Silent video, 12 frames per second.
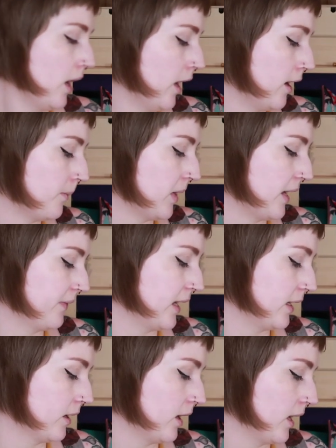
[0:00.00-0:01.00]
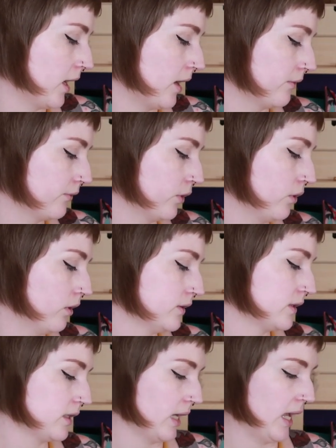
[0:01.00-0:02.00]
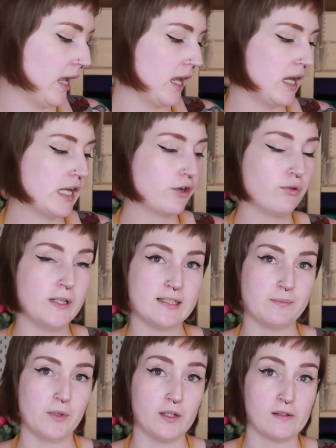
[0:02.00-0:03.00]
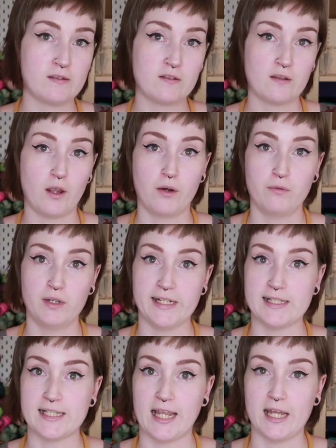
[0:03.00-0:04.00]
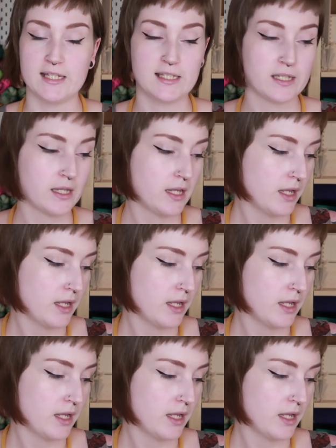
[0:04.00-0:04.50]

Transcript: And then I have got a Christmas only set.